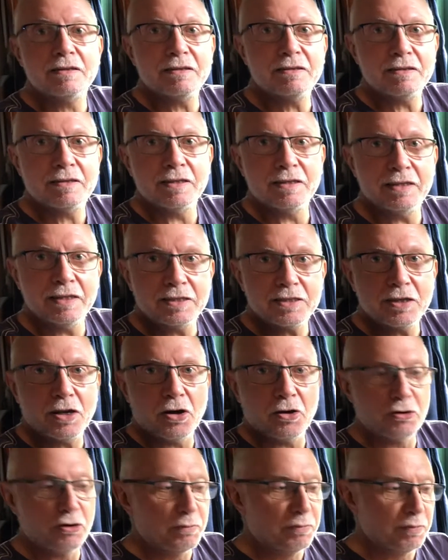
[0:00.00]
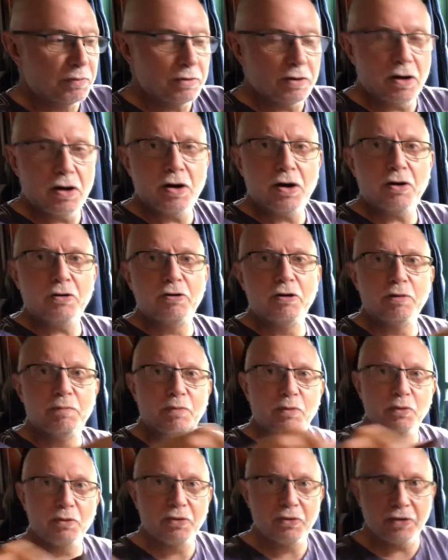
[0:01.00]
this
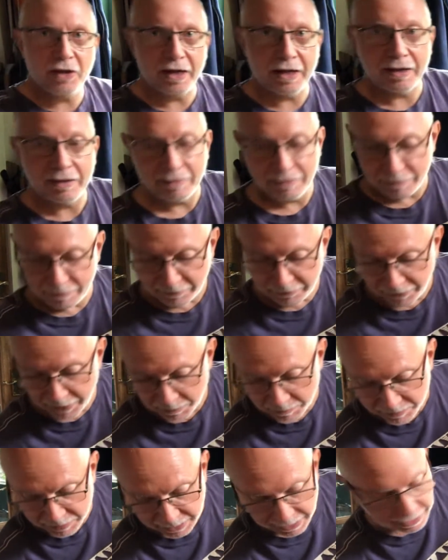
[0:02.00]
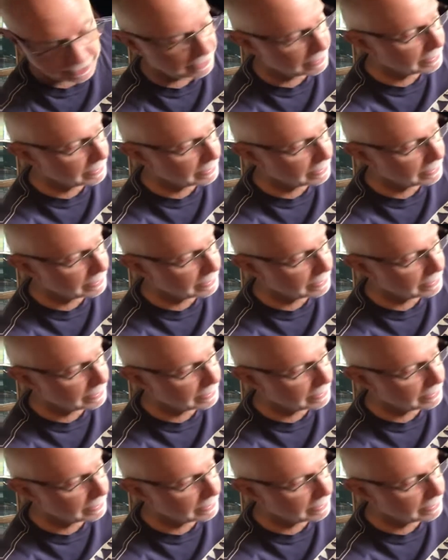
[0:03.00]
horrible thing, flimsy.